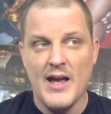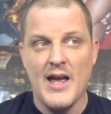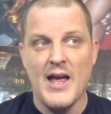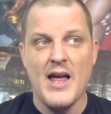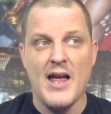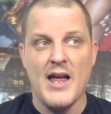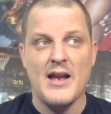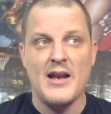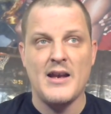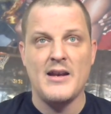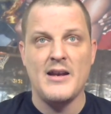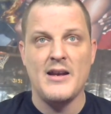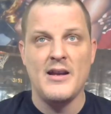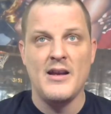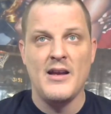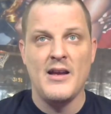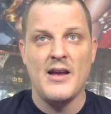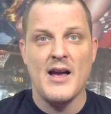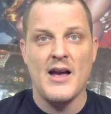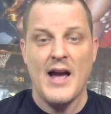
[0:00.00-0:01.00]
And
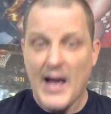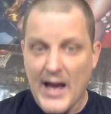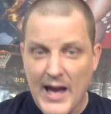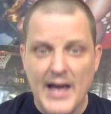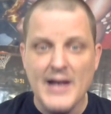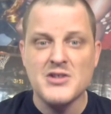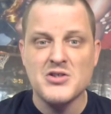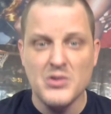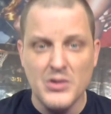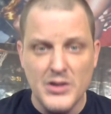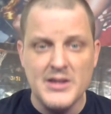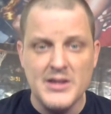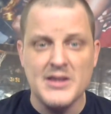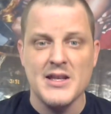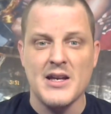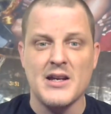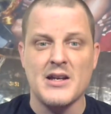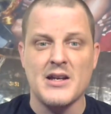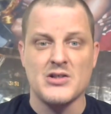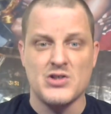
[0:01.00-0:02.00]
I actually
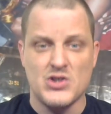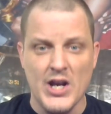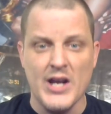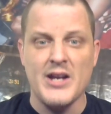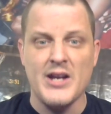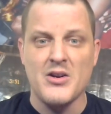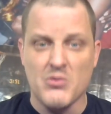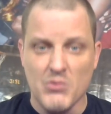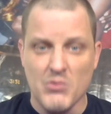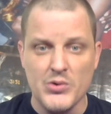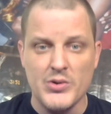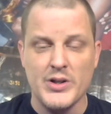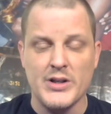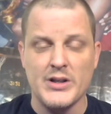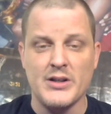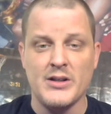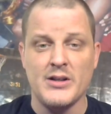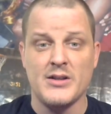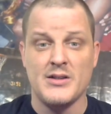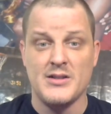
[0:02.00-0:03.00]
think Jay
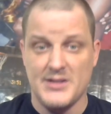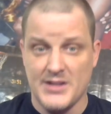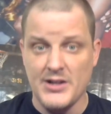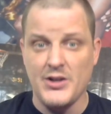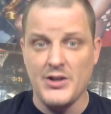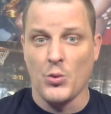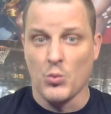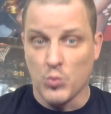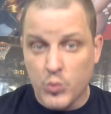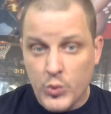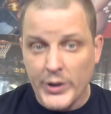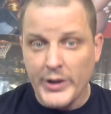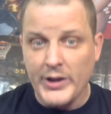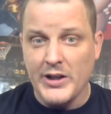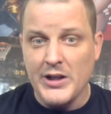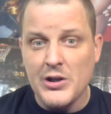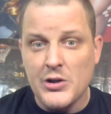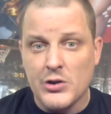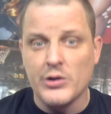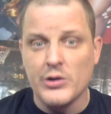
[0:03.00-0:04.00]
Gruden did a
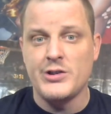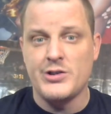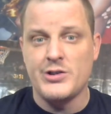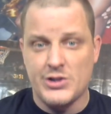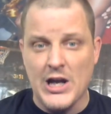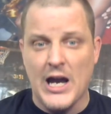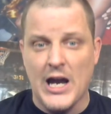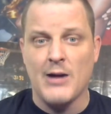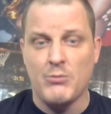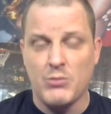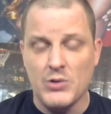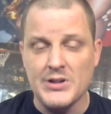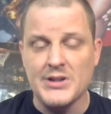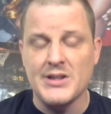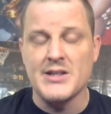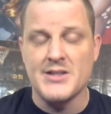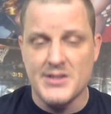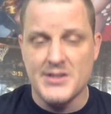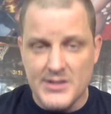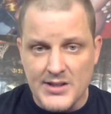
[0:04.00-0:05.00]
really good job with
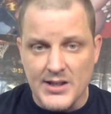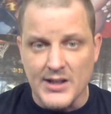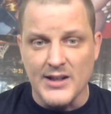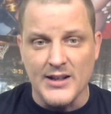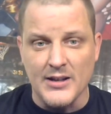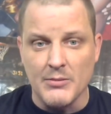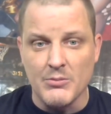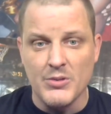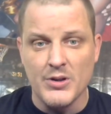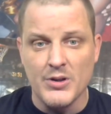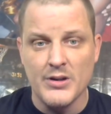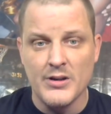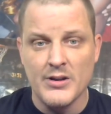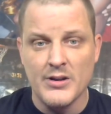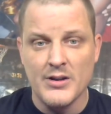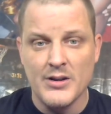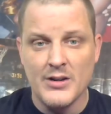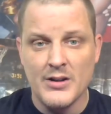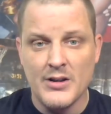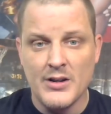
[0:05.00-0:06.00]
this team,
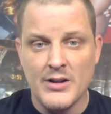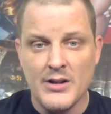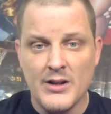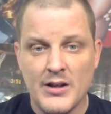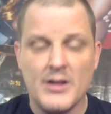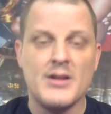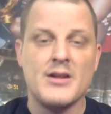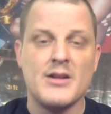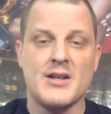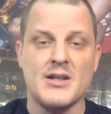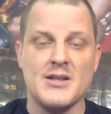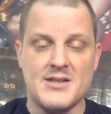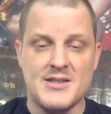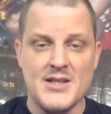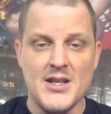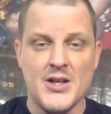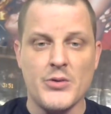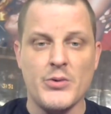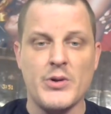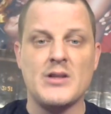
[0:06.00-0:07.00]

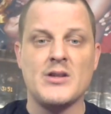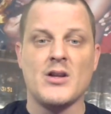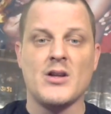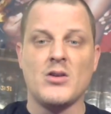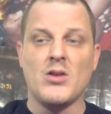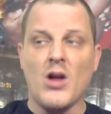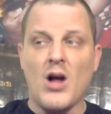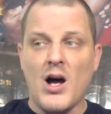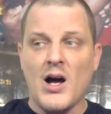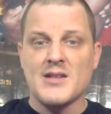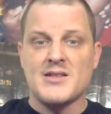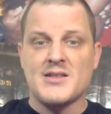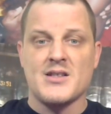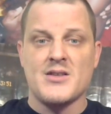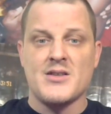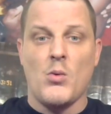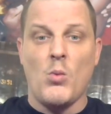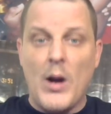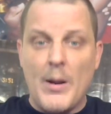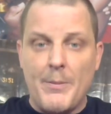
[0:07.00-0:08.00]
considering the loss
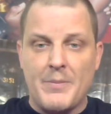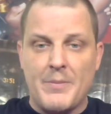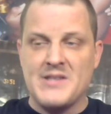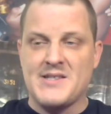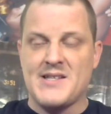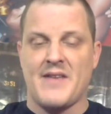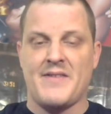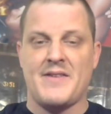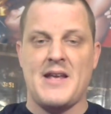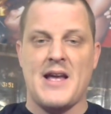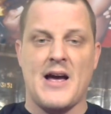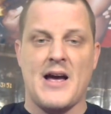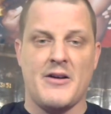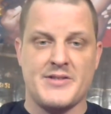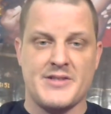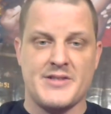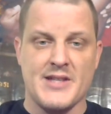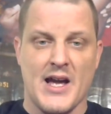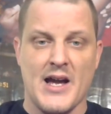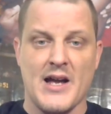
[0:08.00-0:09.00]
of the weapons on the
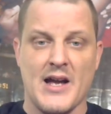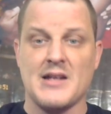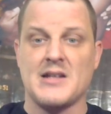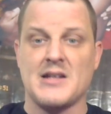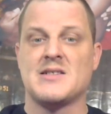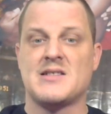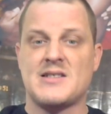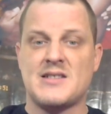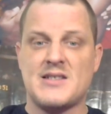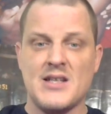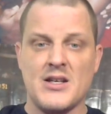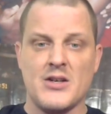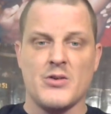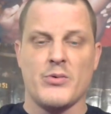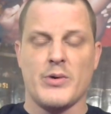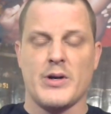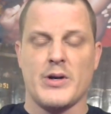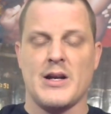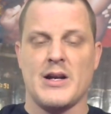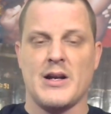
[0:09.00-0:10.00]
outside,
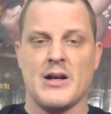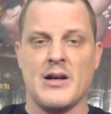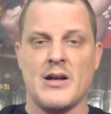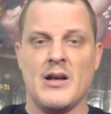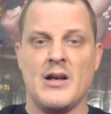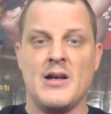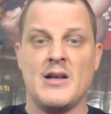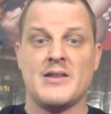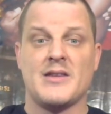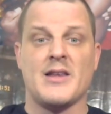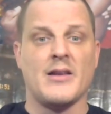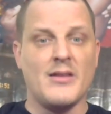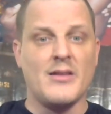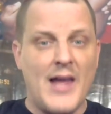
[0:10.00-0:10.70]
considering the